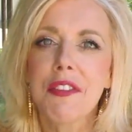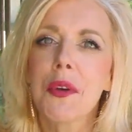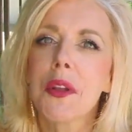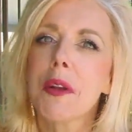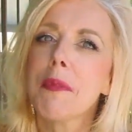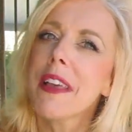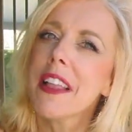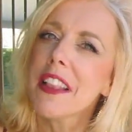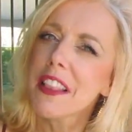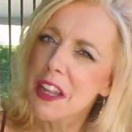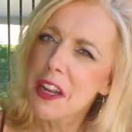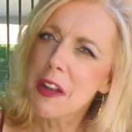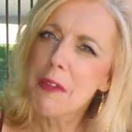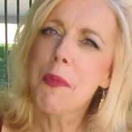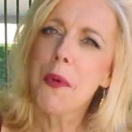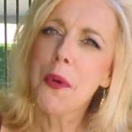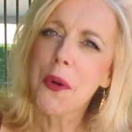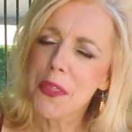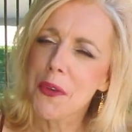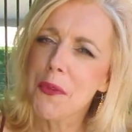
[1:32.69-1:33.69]
So it'll be a little
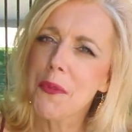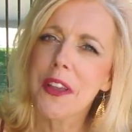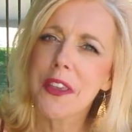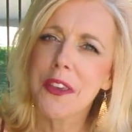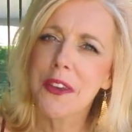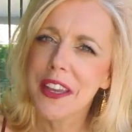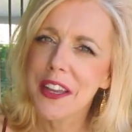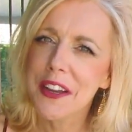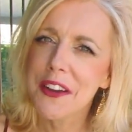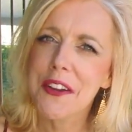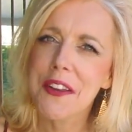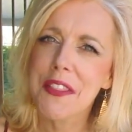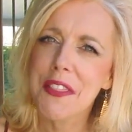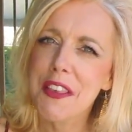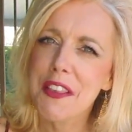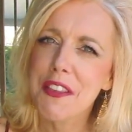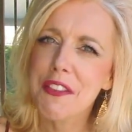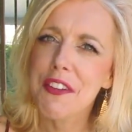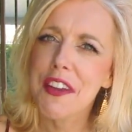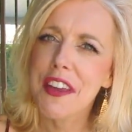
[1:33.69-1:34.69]
more than what you hear in
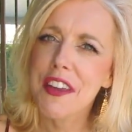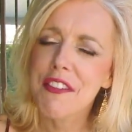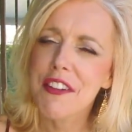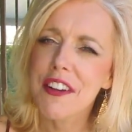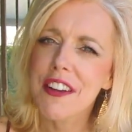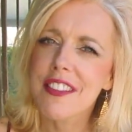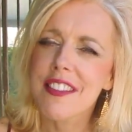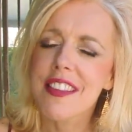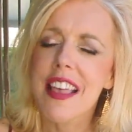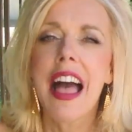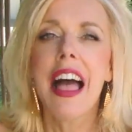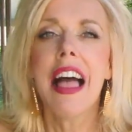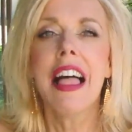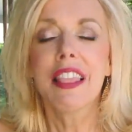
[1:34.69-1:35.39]
these favorites.